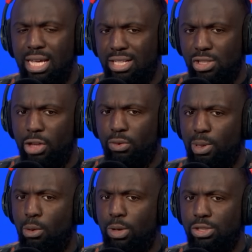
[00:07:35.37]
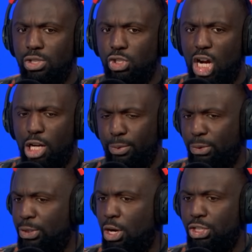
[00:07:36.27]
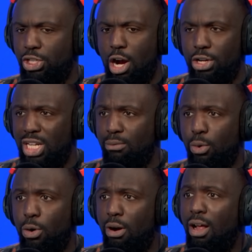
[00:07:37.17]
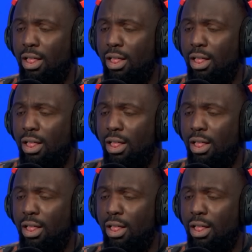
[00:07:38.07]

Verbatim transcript: is not that we were once in charge, but we're not in charge anymore.